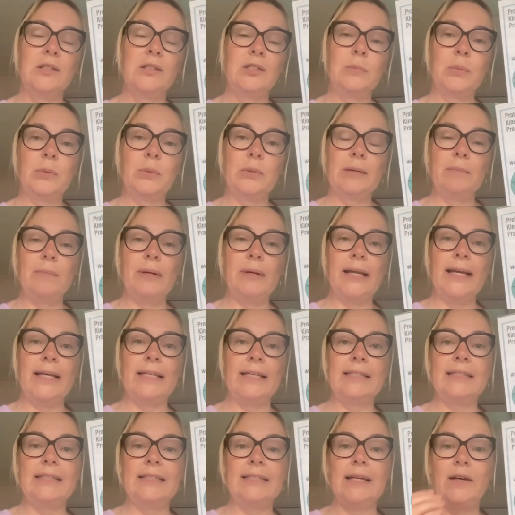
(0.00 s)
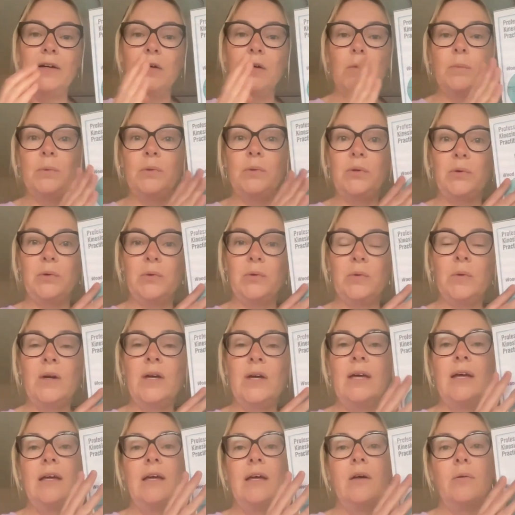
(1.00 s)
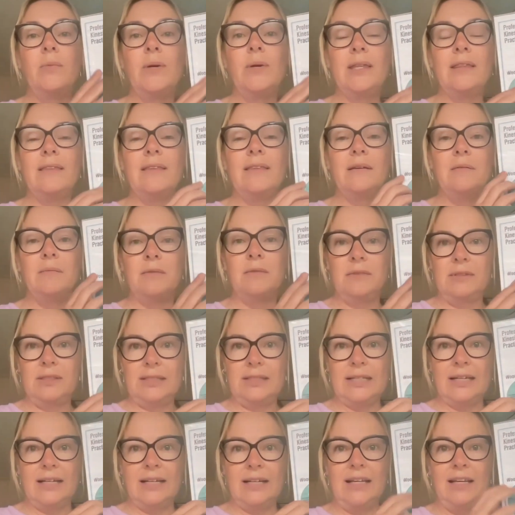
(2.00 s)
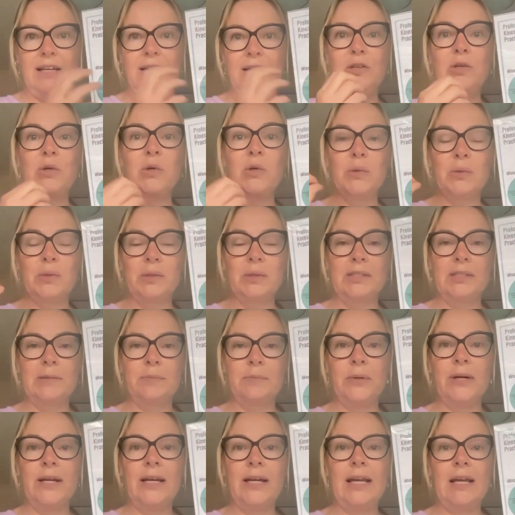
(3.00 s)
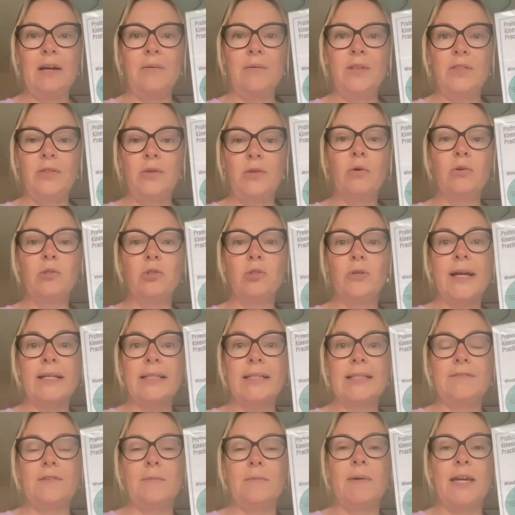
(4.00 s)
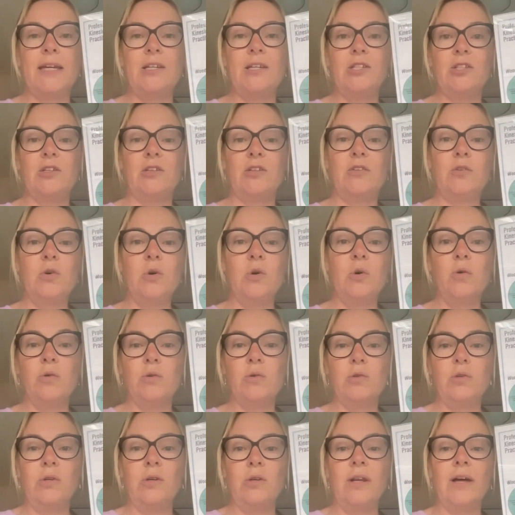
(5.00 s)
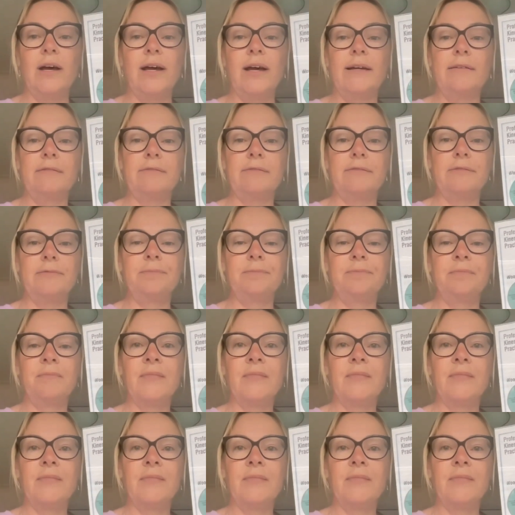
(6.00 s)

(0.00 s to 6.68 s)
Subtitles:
put in place to help you with starting your spring with your transformation, your new life.